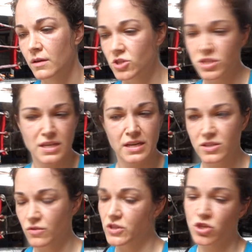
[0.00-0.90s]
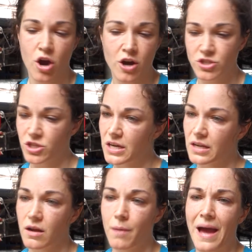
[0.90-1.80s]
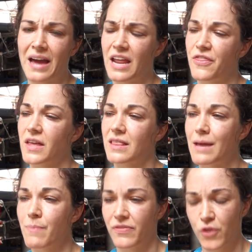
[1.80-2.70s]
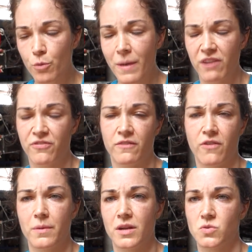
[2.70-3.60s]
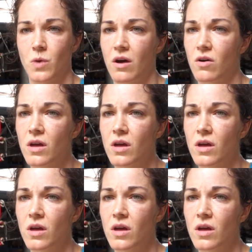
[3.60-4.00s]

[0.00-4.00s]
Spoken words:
Just needing to recharge, needing to come back, and I think they'll benefit from it as well.